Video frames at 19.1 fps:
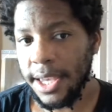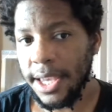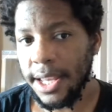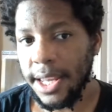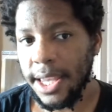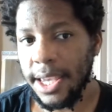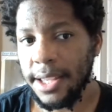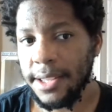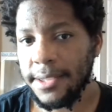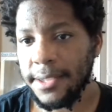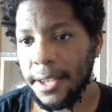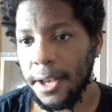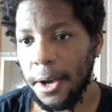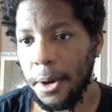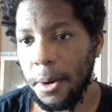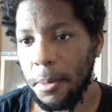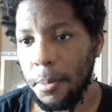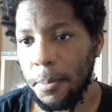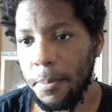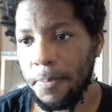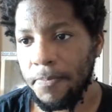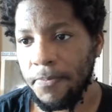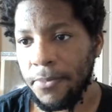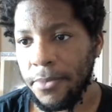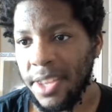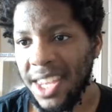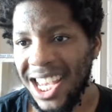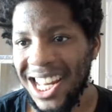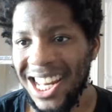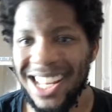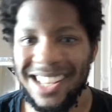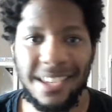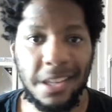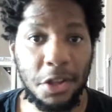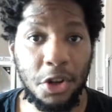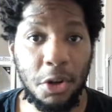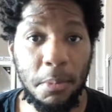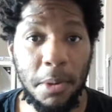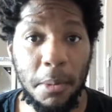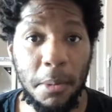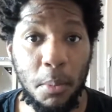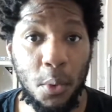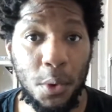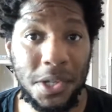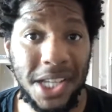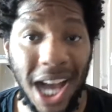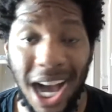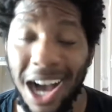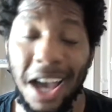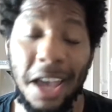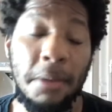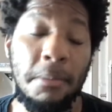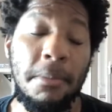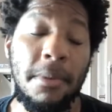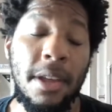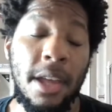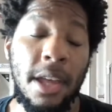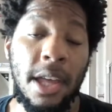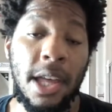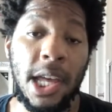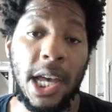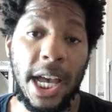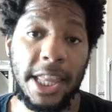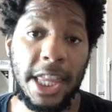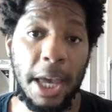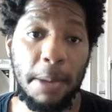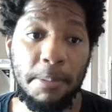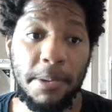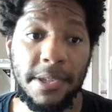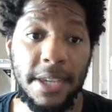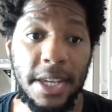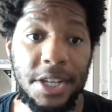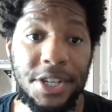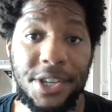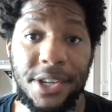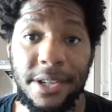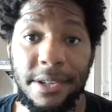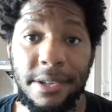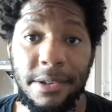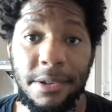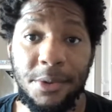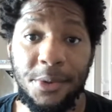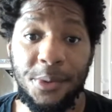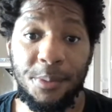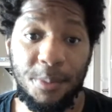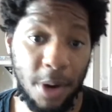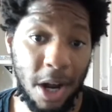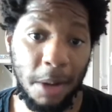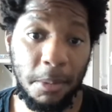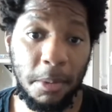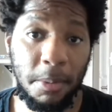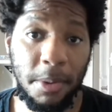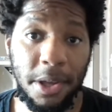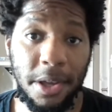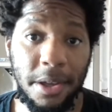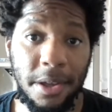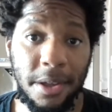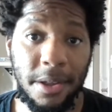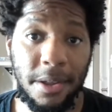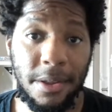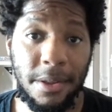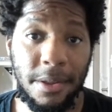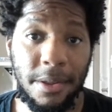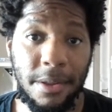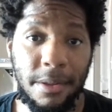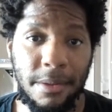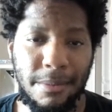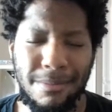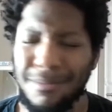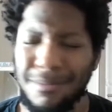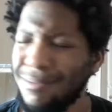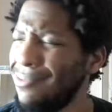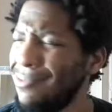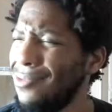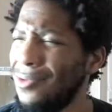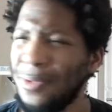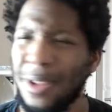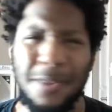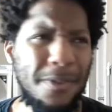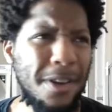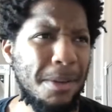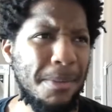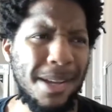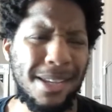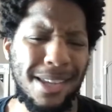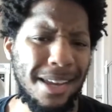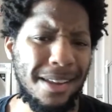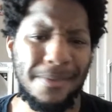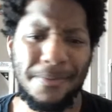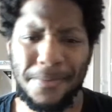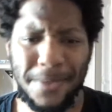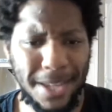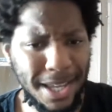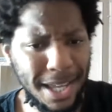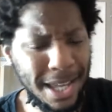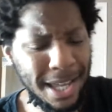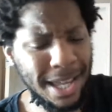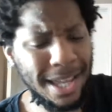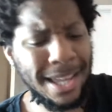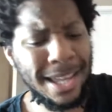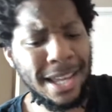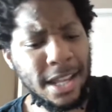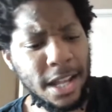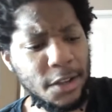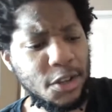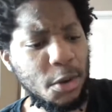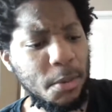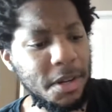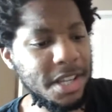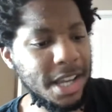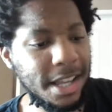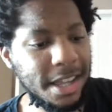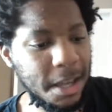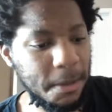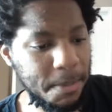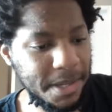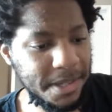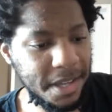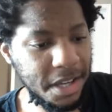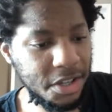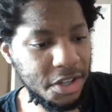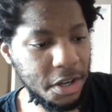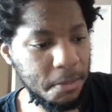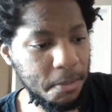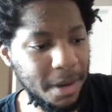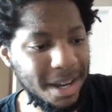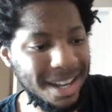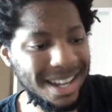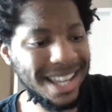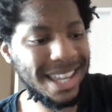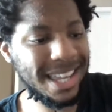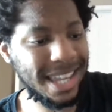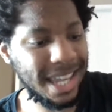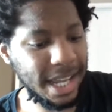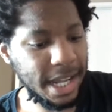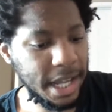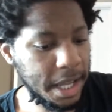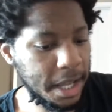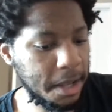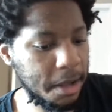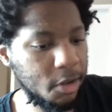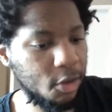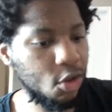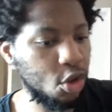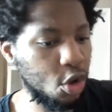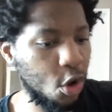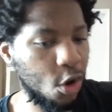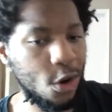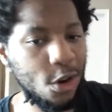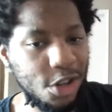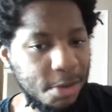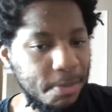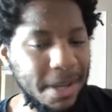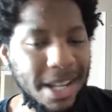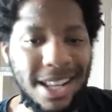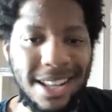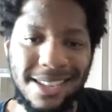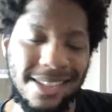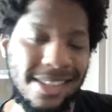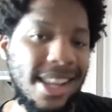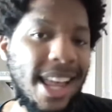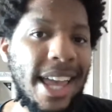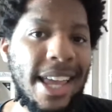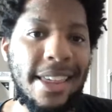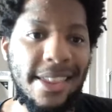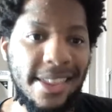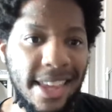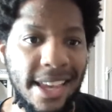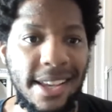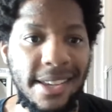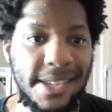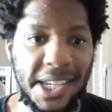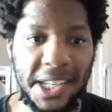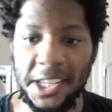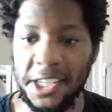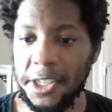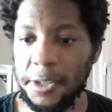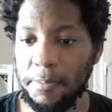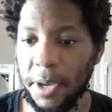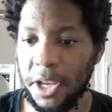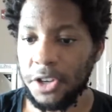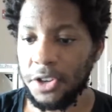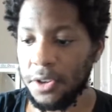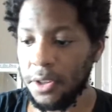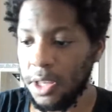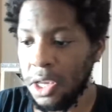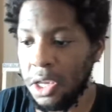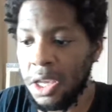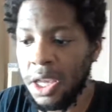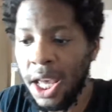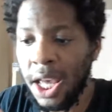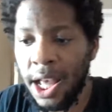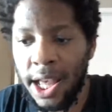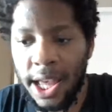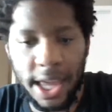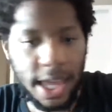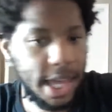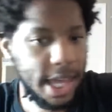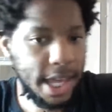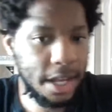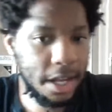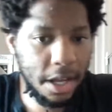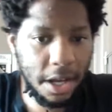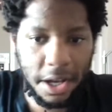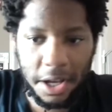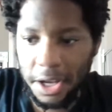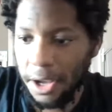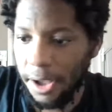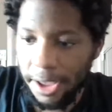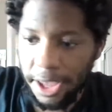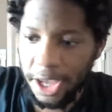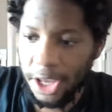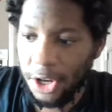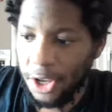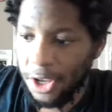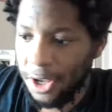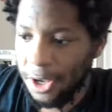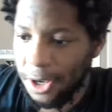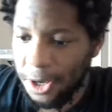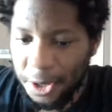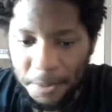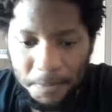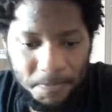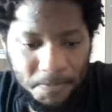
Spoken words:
needs a little bit more time at that position, probably. What the fuck am I saying? Not so much at that position, but getting large minutes like this, and especially in a